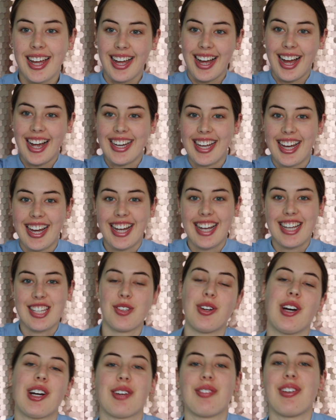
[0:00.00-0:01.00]
Hi guys,
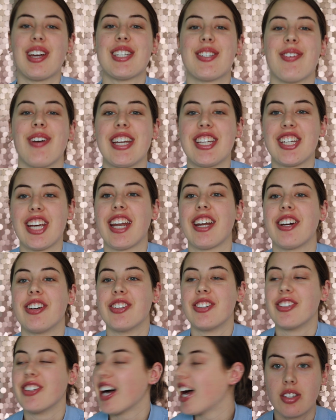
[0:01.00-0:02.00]
welcome back to my channel.